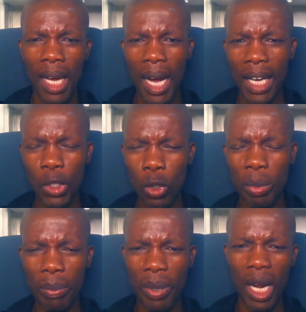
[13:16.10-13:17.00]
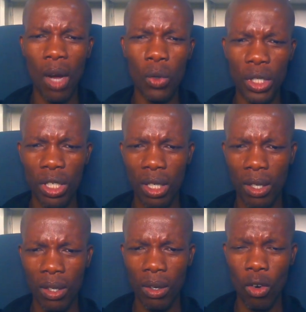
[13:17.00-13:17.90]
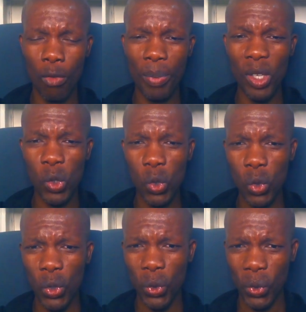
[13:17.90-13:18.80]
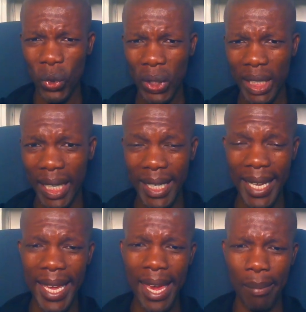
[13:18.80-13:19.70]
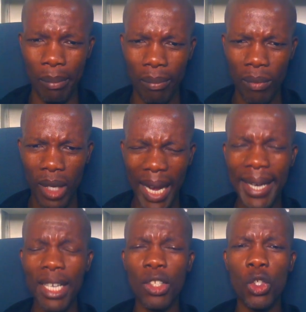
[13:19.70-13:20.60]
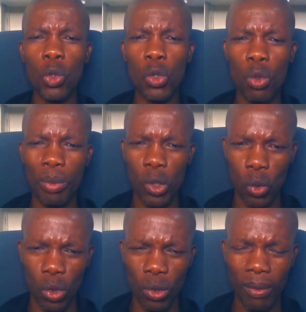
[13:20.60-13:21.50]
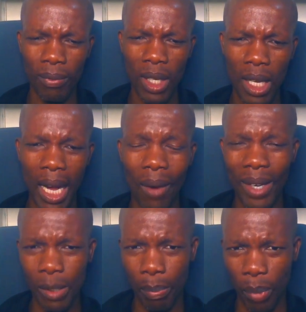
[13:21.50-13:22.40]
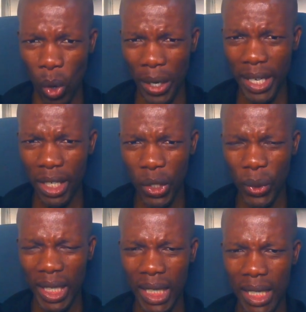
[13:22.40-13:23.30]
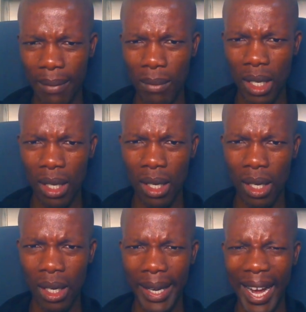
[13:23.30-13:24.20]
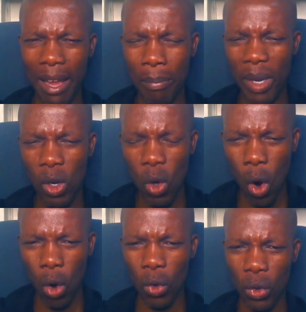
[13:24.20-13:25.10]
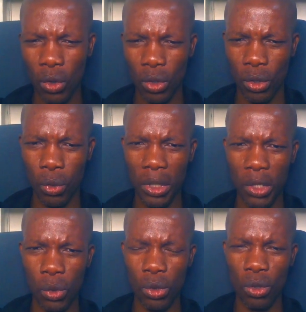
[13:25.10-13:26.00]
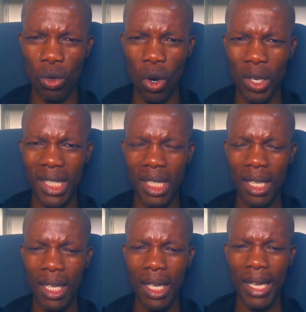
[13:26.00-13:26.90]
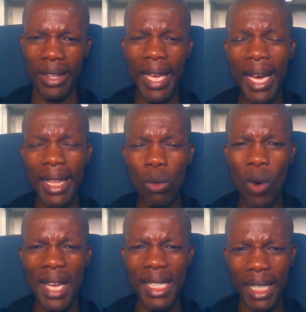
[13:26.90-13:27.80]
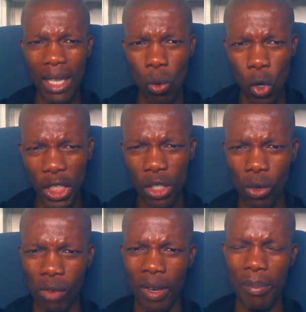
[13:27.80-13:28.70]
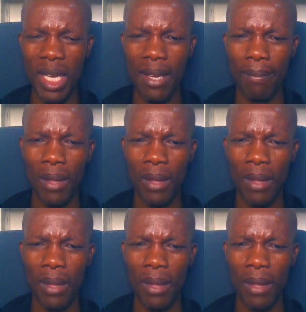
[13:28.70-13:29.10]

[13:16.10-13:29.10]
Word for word: I should be proud of being Sotho, that I am. I didn't choose to be Sotho. I was born into it. I belong to the Sotho gods. They are the ones that are watching over me.